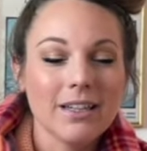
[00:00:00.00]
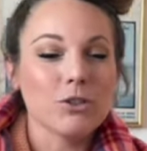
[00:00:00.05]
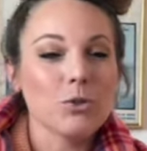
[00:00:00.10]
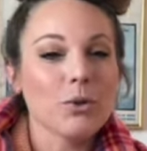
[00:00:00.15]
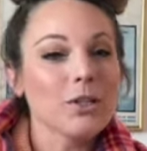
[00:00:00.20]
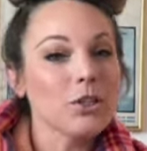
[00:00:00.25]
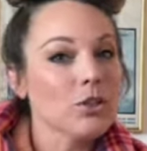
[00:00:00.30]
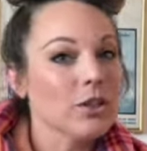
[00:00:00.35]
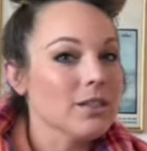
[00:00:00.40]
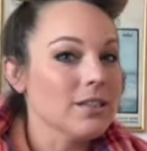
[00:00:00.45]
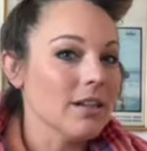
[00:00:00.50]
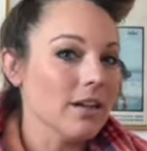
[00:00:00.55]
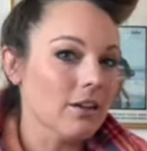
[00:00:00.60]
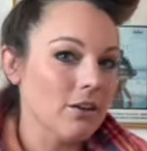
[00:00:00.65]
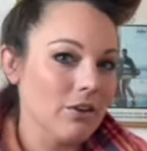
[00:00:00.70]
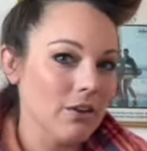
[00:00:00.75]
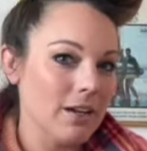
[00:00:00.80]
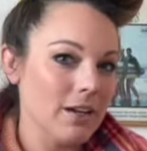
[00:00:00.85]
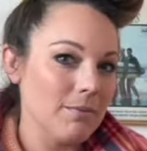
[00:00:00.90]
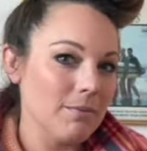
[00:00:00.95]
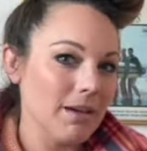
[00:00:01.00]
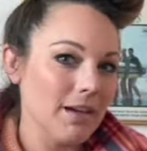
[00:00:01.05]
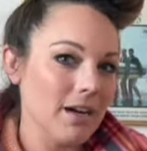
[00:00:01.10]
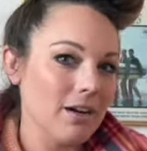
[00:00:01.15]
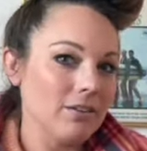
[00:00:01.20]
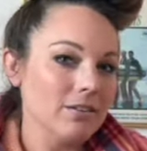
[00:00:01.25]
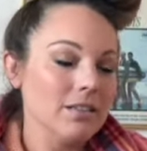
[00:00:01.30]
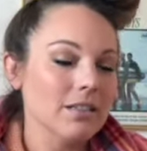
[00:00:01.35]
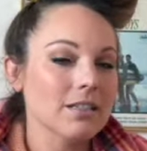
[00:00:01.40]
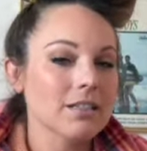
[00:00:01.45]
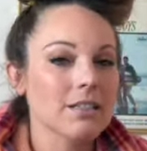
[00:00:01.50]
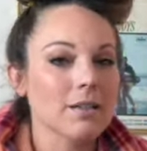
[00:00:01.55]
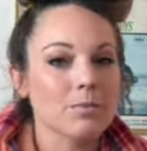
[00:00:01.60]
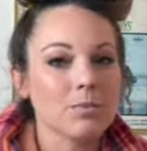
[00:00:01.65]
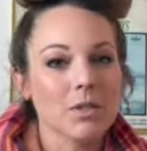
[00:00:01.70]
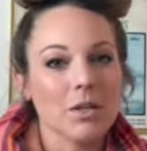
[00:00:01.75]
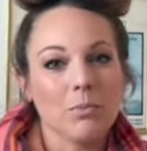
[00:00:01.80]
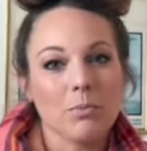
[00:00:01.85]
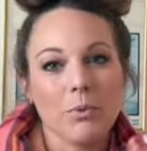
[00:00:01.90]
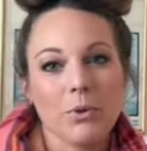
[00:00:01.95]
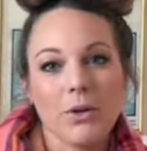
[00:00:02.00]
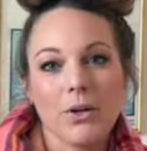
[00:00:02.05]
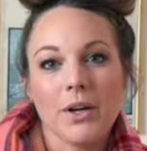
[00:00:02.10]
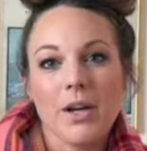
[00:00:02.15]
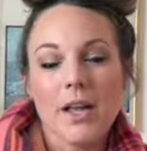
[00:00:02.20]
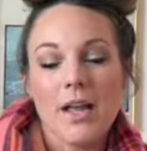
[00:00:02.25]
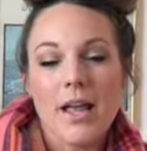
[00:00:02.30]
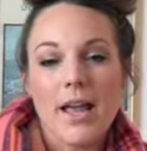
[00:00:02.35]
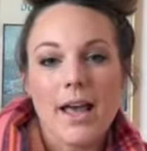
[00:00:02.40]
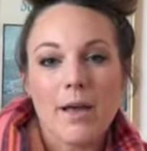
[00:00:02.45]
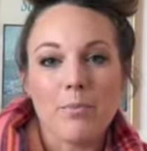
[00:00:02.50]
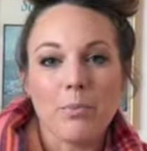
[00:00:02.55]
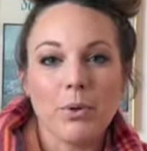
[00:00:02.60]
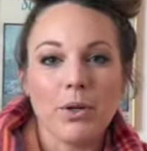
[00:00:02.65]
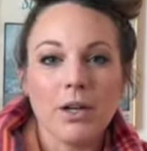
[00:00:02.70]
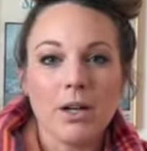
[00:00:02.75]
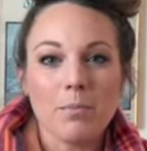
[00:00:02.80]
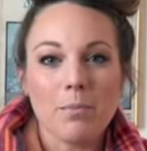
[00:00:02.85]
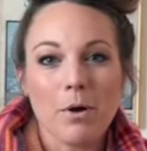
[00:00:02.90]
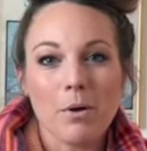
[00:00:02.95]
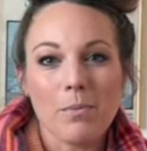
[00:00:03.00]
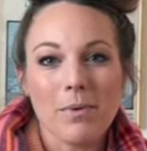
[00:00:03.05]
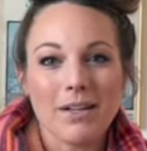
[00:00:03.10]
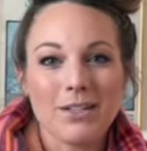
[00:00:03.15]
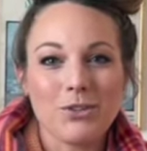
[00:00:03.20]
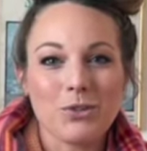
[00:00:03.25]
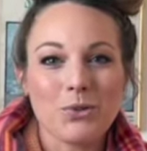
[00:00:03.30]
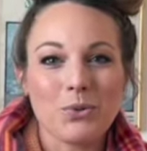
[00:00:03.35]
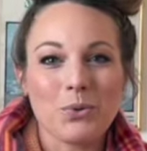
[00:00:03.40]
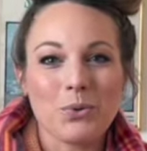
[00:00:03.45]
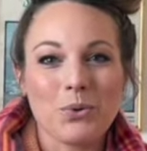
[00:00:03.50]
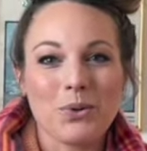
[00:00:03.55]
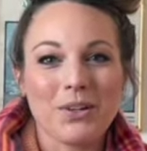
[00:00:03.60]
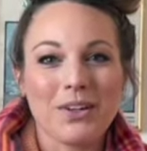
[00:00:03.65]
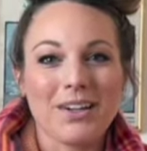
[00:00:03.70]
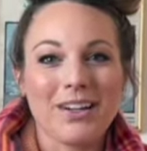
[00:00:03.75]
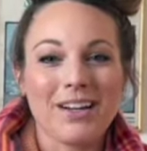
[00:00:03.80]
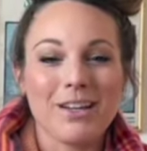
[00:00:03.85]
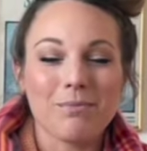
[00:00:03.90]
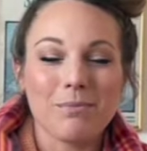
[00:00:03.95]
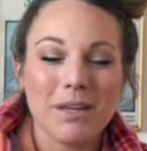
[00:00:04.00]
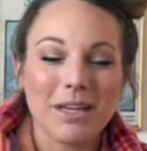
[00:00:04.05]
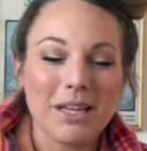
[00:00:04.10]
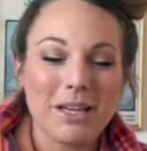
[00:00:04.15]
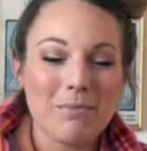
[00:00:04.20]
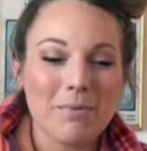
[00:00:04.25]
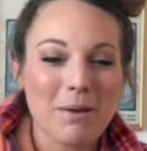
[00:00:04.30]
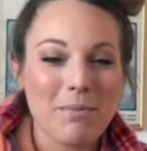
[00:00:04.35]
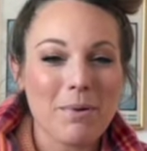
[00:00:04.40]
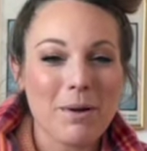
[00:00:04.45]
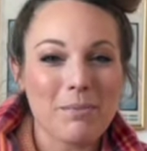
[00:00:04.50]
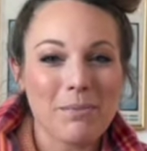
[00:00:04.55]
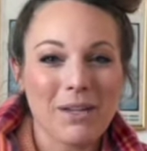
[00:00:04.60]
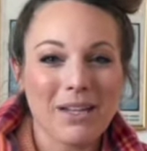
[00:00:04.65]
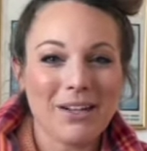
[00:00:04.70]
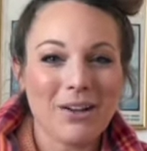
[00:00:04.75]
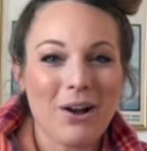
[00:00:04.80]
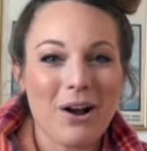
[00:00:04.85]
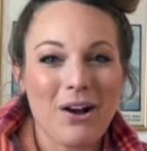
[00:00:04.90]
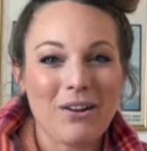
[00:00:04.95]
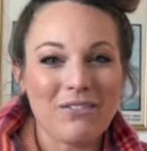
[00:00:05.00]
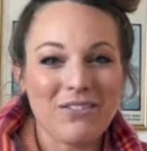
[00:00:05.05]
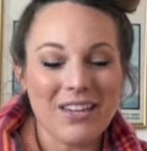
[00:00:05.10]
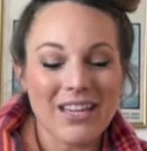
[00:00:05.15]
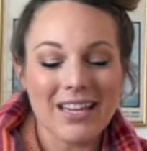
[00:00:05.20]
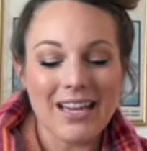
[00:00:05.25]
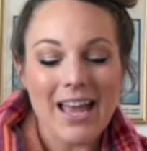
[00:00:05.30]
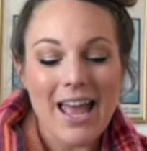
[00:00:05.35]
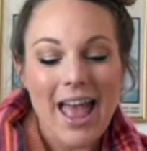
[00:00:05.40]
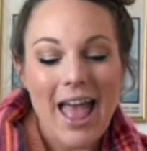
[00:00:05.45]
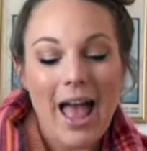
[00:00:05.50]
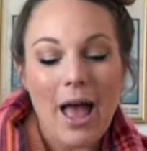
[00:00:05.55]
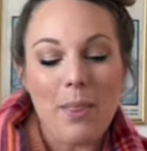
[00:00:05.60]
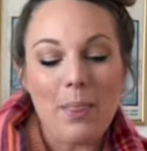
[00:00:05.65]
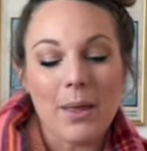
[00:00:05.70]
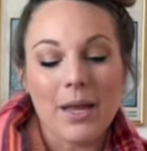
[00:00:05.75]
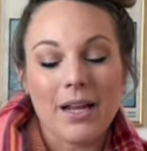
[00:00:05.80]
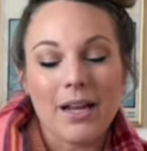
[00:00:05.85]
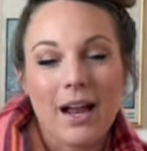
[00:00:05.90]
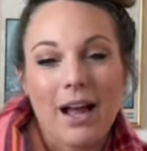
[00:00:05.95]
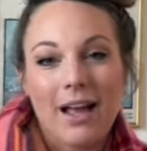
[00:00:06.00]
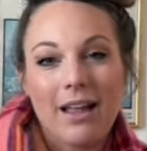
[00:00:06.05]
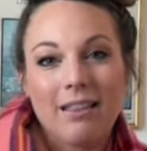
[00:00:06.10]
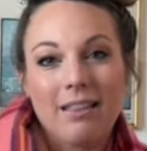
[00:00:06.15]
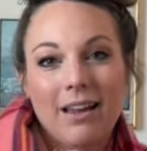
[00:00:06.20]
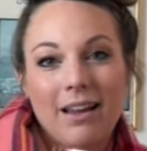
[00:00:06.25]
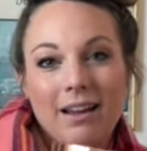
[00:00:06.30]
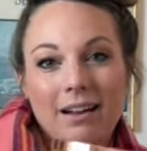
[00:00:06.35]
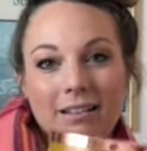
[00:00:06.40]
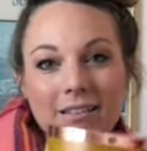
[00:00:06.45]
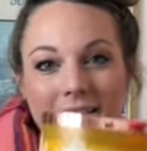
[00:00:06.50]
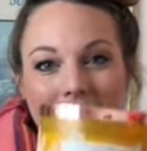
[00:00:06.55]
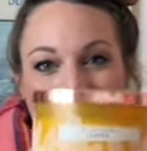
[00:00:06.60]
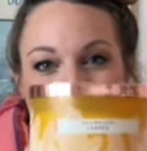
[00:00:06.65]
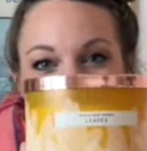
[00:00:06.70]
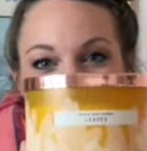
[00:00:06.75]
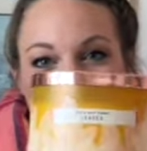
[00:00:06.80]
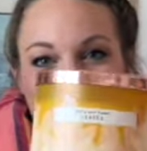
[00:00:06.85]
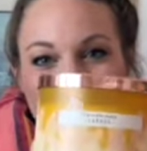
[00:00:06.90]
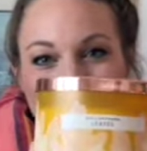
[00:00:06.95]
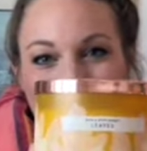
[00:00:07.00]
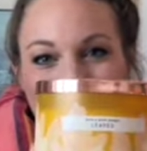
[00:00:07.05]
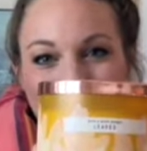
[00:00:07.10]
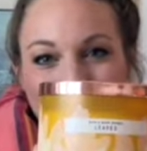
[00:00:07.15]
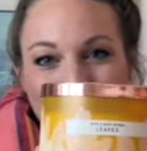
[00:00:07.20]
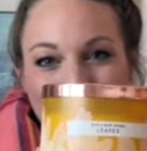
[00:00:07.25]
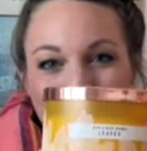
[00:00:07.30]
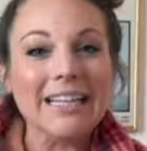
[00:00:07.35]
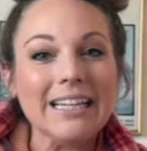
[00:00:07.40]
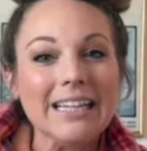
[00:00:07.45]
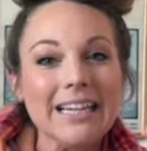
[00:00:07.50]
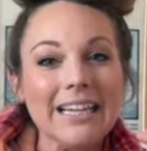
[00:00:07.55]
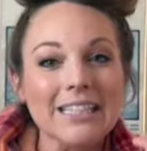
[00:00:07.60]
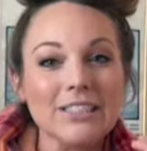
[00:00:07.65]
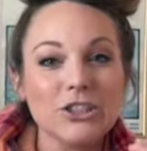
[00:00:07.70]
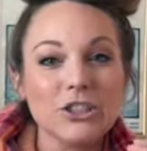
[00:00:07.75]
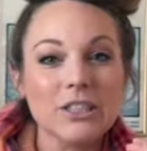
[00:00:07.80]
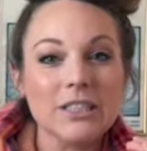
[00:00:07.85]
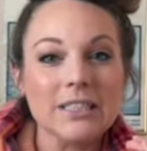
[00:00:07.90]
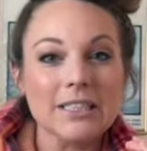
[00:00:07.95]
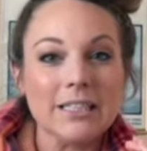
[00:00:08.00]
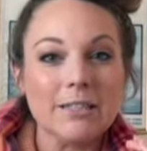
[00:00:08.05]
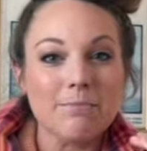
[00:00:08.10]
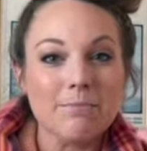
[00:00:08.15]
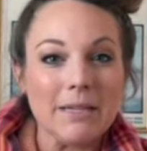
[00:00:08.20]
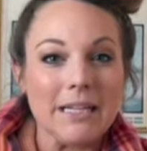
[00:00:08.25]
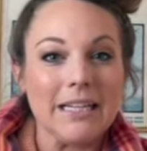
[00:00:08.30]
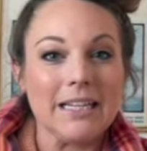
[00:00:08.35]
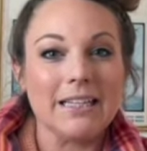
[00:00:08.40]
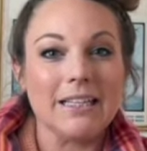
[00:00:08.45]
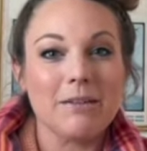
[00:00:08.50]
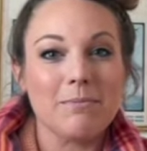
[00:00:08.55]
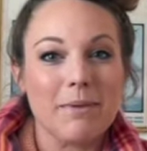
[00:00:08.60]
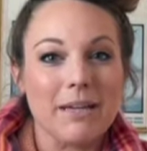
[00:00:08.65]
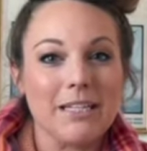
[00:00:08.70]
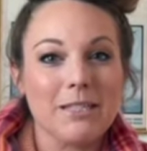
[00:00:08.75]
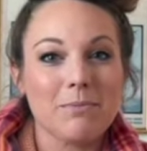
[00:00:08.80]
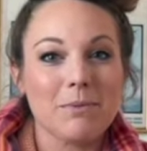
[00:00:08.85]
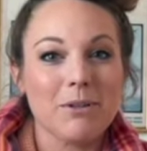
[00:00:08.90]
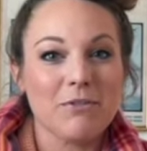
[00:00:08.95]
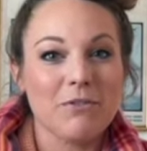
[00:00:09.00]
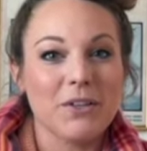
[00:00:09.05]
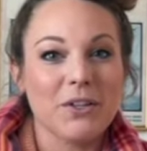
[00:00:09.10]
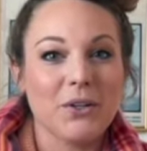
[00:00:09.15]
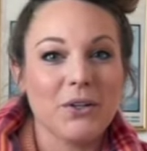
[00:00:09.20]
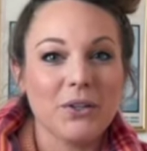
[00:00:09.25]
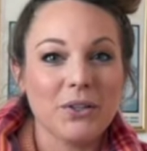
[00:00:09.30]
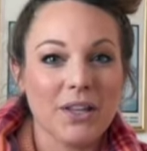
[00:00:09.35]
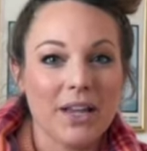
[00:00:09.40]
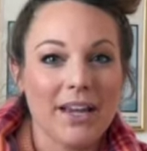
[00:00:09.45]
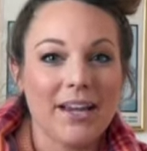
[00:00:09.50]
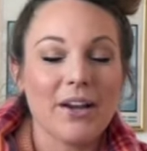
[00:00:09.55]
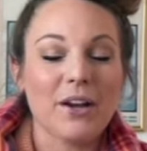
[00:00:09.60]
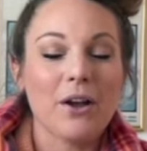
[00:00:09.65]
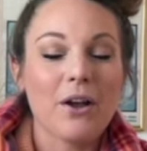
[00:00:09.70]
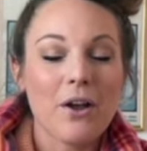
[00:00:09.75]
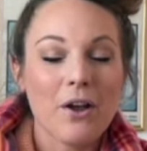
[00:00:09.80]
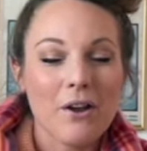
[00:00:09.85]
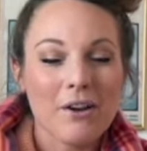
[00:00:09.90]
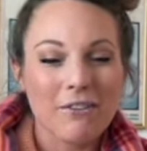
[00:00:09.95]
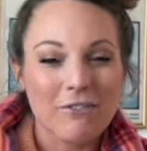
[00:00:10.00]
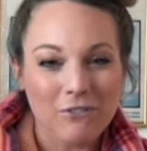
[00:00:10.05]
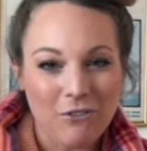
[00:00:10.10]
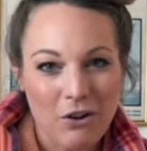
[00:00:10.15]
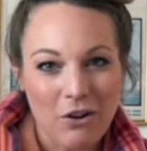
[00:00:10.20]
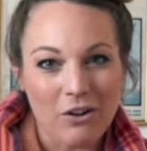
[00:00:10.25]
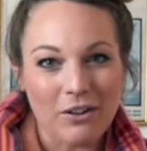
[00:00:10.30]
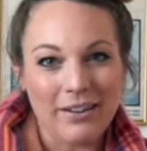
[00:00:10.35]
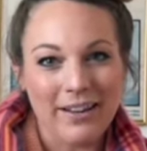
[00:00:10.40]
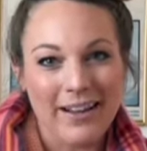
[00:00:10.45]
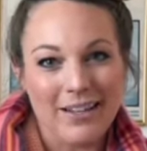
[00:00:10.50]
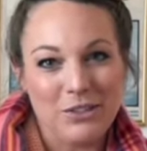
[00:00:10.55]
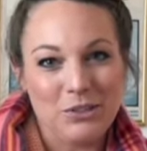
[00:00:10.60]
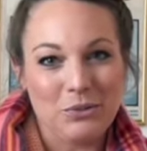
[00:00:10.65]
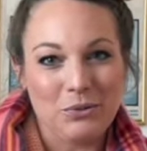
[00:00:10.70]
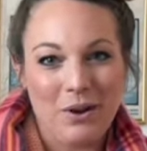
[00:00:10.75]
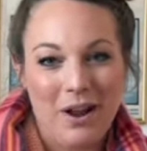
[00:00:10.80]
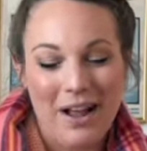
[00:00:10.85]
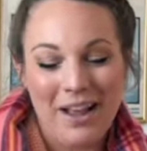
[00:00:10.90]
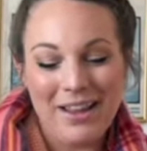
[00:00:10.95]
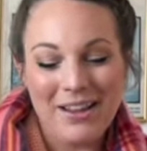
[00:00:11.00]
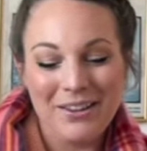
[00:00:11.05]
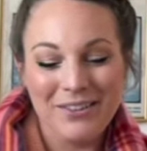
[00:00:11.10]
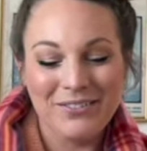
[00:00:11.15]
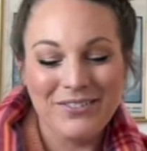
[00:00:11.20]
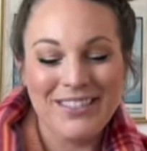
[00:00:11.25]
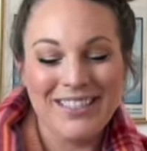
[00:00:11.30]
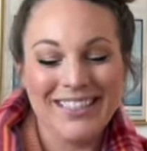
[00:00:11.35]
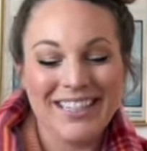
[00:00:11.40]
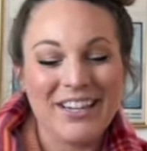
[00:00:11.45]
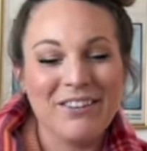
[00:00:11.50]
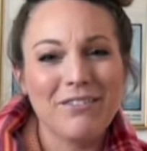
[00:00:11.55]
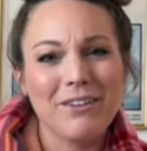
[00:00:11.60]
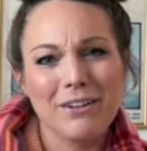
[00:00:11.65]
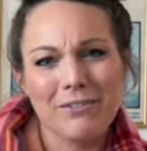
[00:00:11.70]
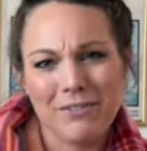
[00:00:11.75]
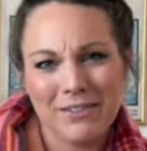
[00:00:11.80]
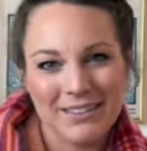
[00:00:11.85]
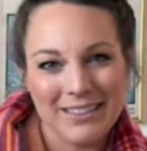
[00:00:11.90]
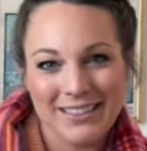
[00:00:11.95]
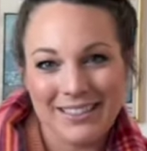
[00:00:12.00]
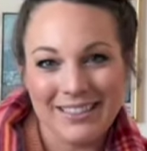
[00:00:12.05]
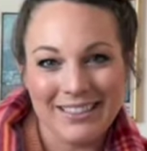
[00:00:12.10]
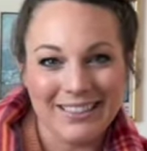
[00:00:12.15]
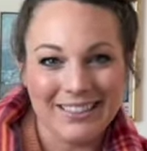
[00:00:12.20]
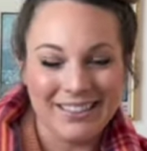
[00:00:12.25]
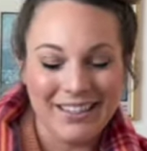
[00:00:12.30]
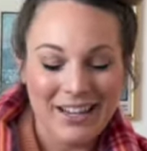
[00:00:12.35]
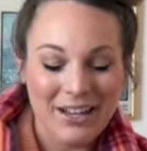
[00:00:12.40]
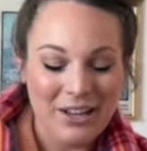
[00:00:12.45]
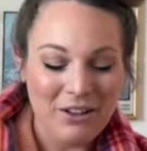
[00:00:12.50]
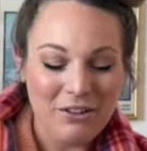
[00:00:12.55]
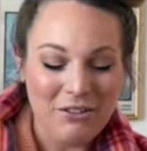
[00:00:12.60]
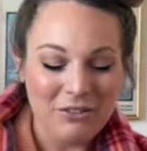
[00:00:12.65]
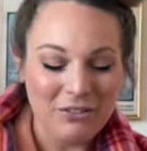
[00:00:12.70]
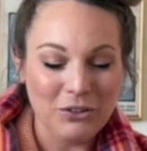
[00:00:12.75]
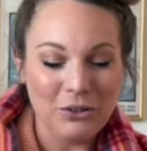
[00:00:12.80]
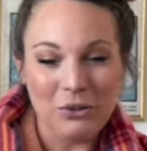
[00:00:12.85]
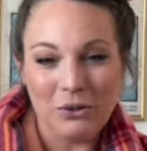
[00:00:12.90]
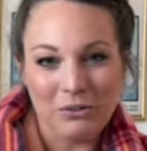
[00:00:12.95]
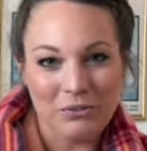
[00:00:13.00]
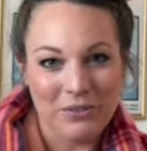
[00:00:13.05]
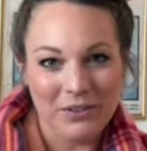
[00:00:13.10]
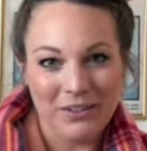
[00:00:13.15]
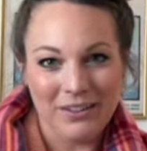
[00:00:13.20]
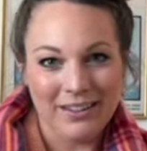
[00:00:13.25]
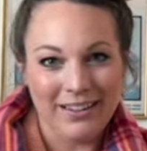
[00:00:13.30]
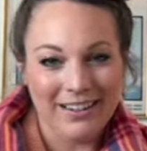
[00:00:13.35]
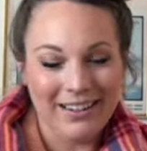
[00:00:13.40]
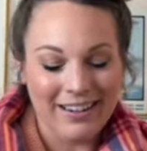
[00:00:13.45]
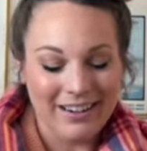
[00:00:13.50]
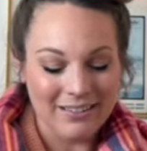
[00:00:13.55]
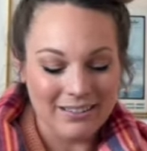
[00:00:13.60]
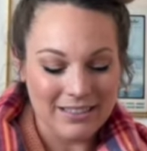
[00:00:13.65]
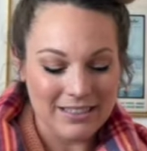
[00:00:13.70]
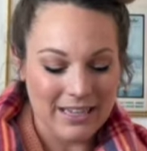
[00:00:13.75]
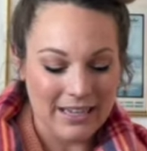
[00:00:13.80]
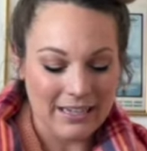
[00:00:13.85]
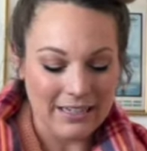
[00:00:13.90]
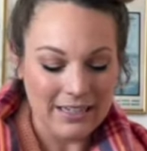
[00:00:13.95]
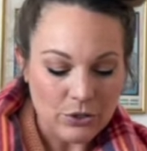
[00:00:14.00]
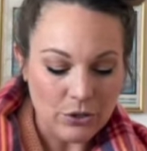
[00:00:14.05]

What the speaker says: So I start decorating my house in September and putting up all my decor and making my pumpkin coffee, and then I light a Leaves candle, and it just immediately makes me feel like fall has arrived, even if it doesn't look or feel like it outside.